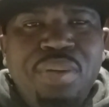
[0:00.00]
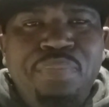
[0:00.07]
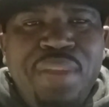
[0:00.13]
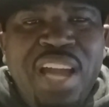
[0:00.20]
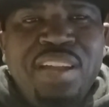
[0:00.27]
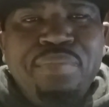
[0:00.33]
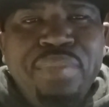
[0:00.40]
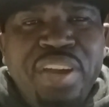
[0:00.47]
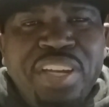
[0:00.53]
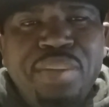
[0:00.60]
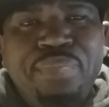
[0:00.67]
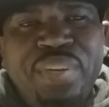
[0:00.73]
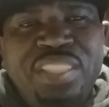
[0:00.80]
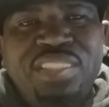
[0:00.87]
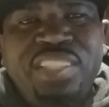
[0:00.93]
a black American
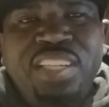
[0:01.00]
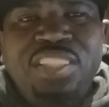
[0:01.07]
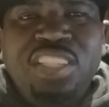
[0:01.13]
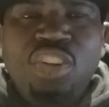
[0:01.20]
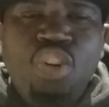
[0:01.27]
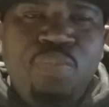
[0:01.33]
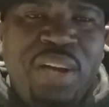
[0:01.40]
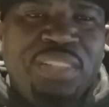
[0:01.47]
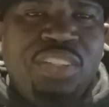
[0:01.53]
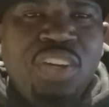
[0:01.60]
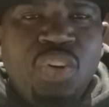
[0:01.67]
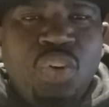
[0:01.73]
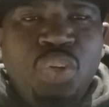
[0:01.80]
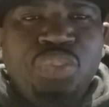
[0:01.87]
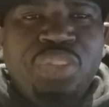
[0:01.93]
person tell you, say, go back to your
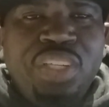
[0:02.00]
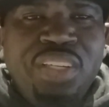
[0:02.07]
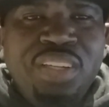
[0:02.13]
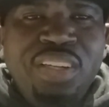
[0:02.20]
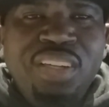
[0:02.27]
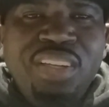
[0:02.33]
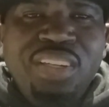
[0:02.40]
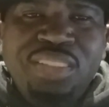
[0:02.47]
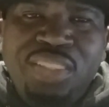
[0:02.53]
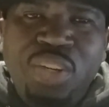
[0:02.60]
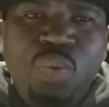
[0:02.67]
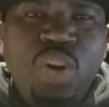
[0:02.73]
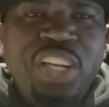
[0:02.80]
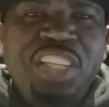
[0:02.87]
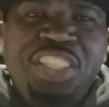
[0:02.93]
country, say,
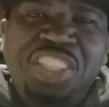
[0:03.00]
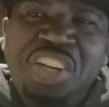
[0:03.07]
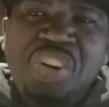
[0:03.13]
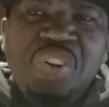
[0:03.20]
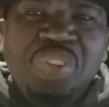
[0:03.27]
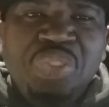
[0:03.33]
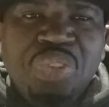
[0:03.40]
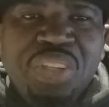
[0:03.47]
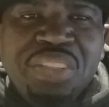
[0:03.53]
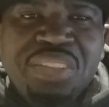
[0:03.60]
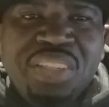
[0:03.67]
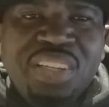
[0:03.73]
what is your country?